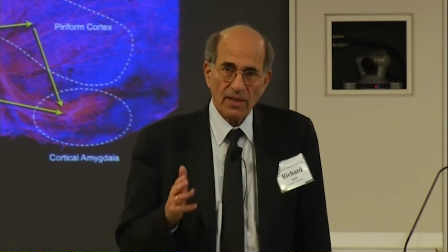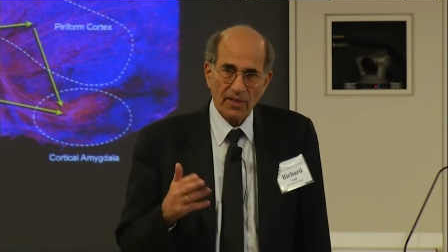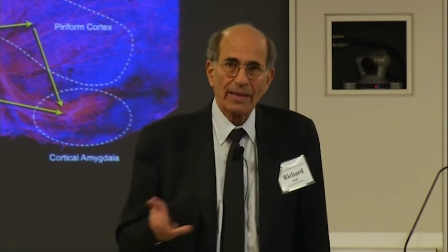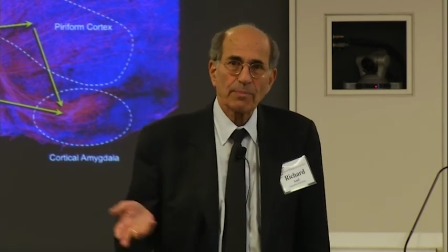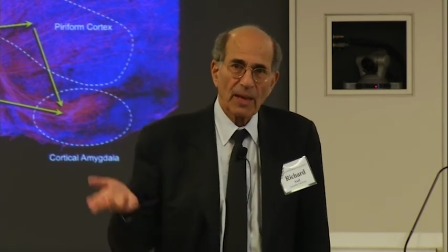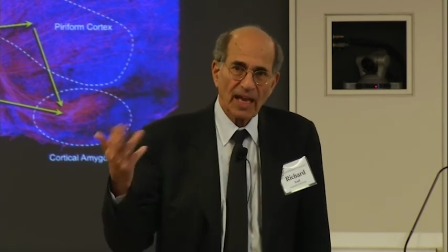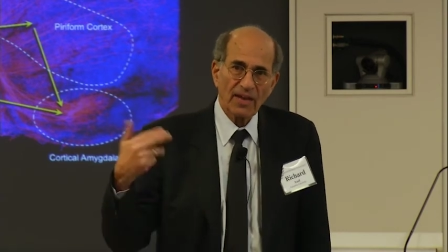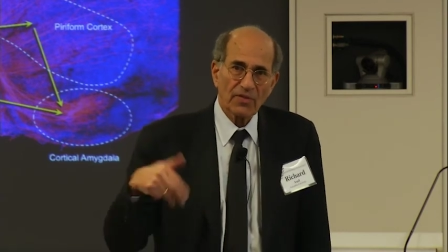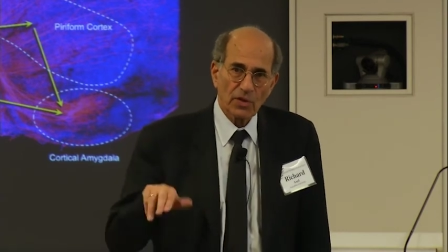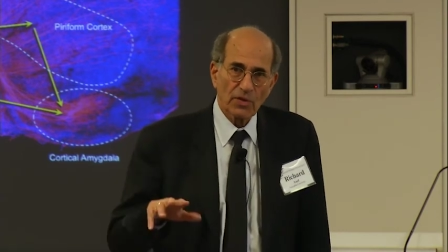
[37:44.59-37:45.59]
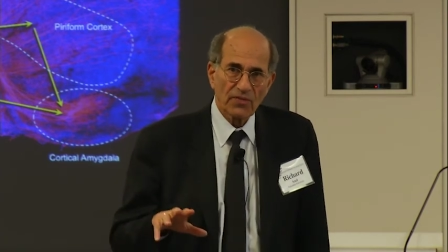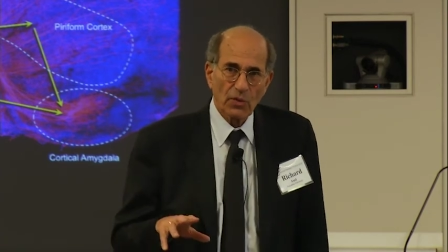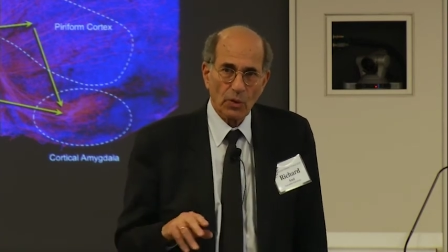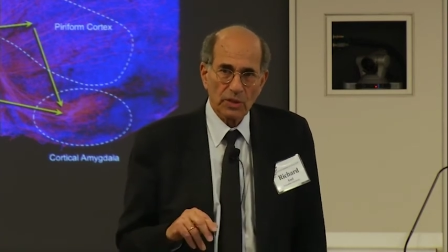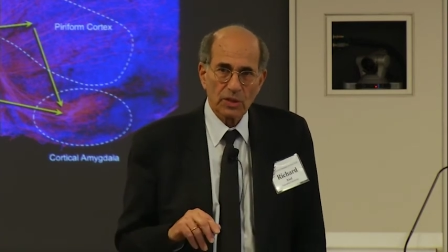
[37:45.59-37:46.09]
That behavior, of
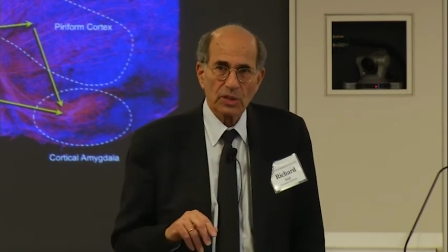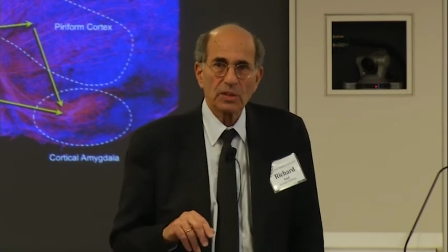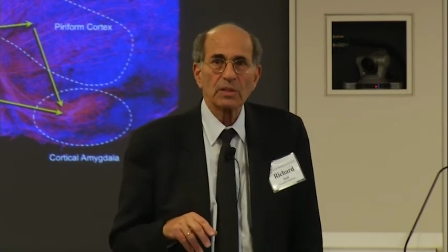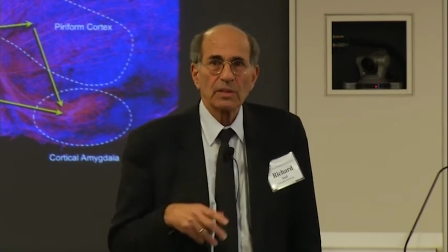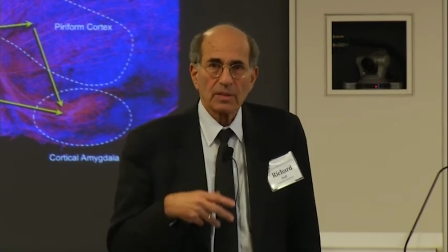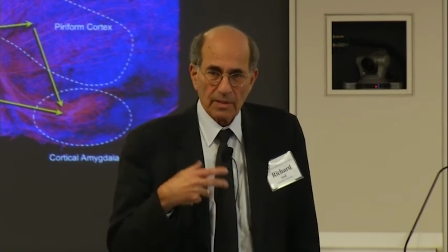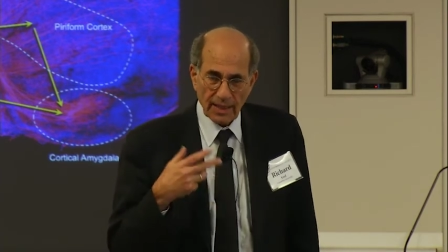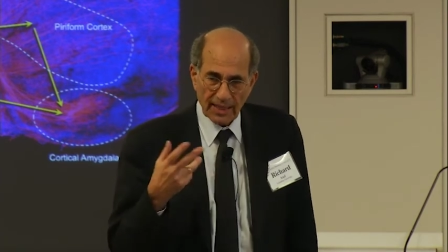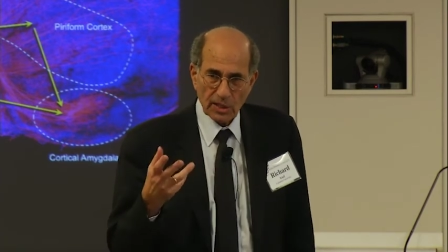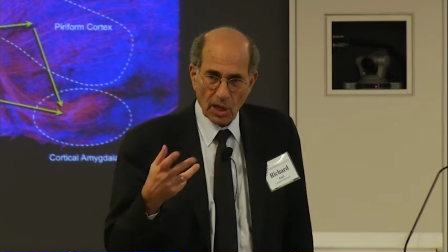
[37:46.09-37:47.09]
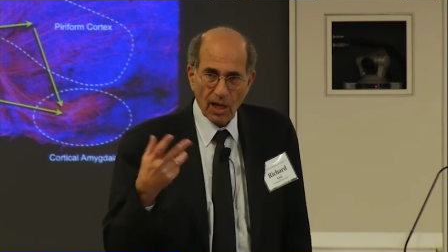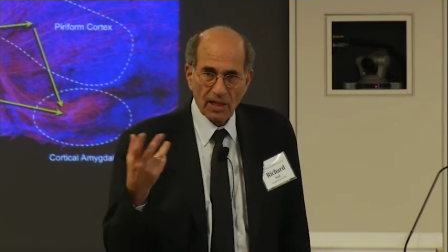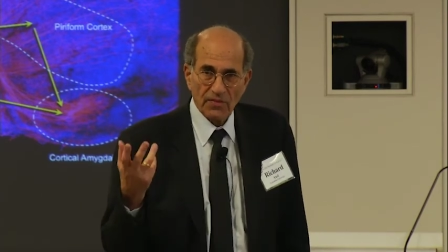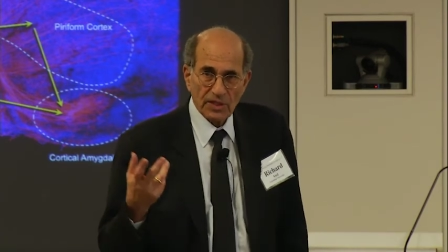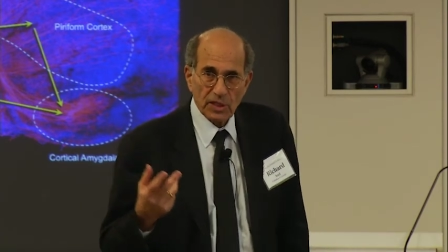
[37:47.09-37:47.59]
course, as
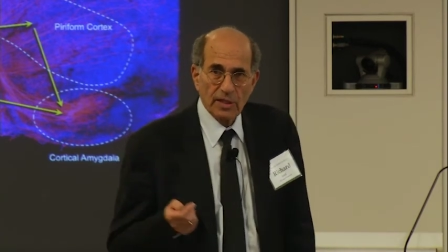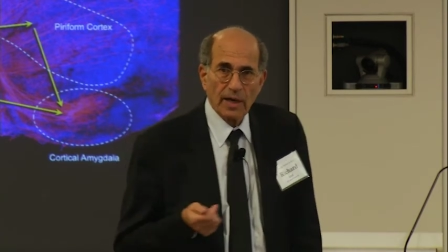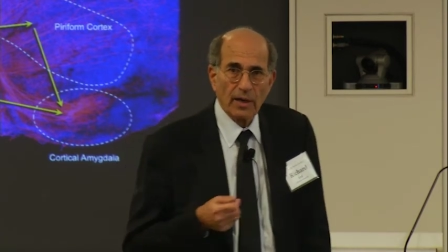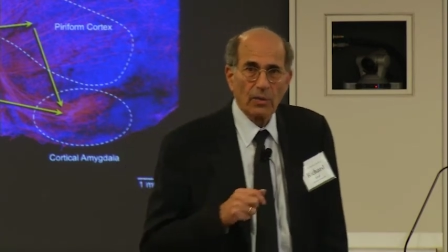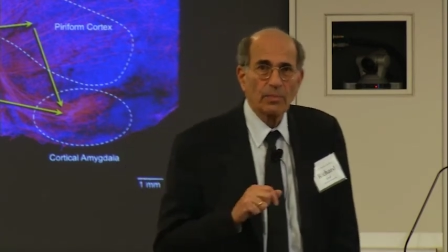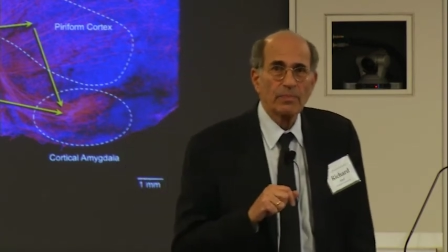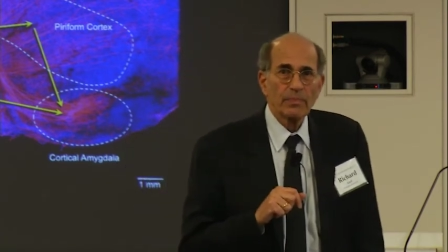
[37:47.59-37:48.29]
all of us know,